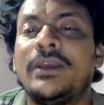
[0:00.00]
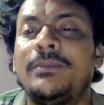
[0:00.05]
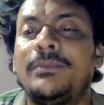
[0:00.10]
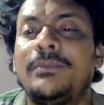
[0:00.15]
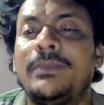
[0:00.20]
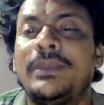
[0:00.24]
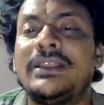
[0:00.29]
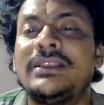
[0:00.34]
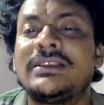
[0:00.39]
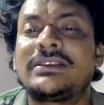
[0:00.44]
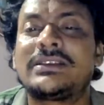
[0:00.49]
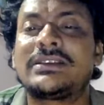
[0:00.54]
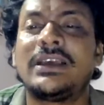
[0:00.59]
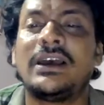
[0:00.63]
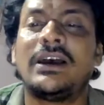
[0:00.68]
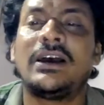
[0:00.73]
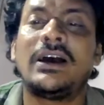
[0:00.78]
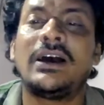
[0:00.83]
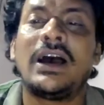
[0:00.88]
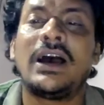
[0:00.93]
means
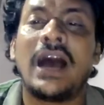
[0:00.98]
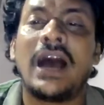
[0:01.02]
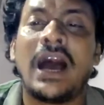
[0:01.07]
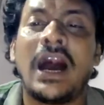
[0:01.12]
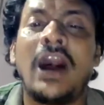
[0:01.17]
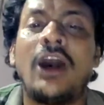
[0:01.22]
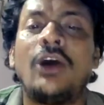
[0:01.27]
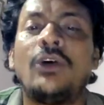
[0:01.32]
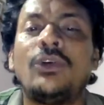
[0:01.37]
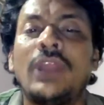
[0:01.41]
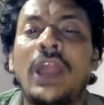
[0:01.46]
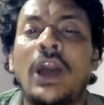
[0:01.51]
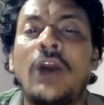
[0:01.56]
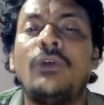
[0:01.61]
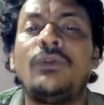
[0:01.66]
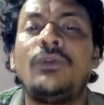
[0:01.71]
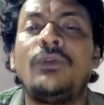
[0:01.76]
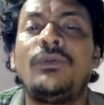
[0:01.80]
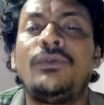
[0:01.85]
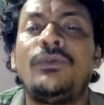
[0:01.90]
how
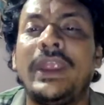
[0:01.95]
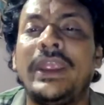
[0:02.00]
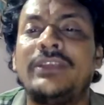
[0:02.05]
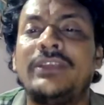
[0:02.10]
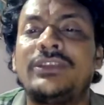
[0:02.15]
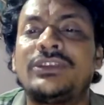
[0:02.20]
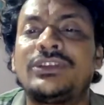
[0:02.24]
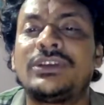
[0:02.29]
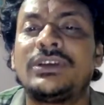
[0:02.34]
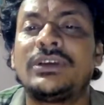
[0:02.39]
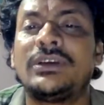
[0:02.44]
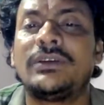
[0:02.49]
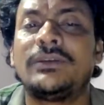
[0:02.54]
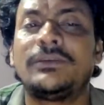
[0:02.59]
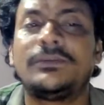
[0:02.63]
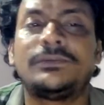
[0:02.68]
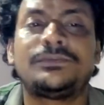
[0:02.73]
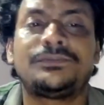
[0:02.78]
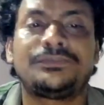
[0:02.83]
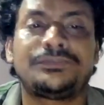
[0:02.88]
noun phrase,
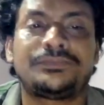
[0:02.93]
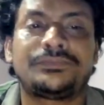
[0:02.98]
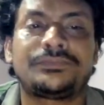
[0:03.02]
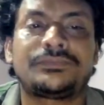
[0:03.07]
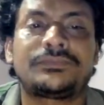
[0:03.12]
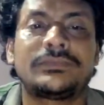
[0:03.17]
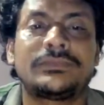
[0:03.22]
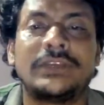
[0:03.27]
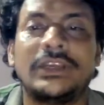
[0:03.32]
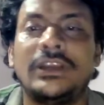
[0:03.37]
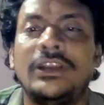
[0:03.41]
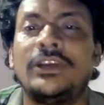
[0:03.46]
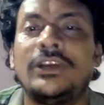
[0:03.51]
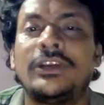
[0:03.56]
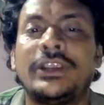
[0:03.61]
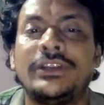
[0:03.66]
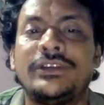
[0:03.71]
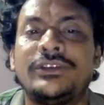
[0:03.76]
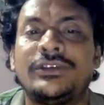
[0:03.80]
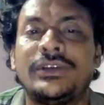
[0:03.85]

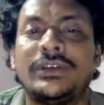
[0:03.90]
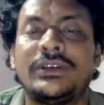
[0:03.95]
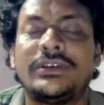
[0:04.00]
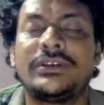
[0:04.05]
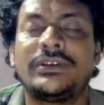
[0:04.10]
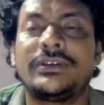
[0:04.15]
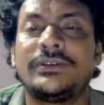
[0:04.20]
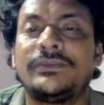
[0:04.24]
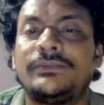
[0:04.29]
look into it.